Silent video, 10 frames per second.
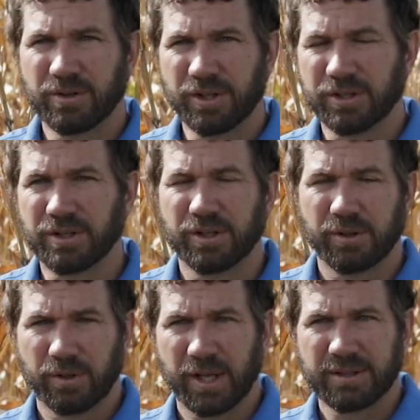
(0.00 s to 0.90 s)
so that's
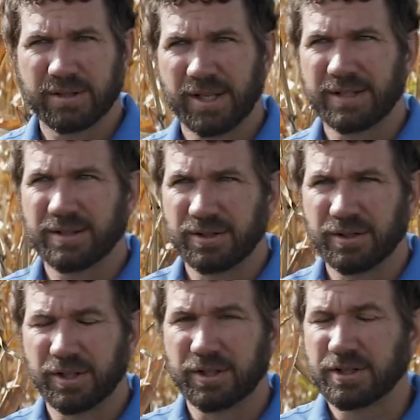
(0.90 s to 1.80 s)

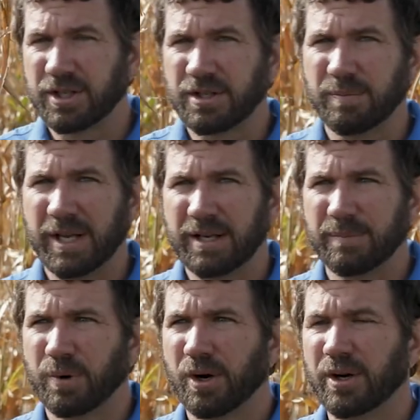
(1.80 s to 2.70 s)
the decision-making
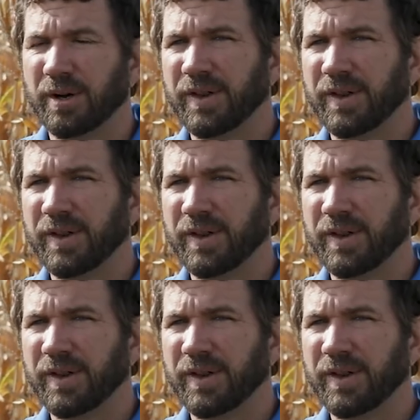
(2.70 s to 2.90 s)
part,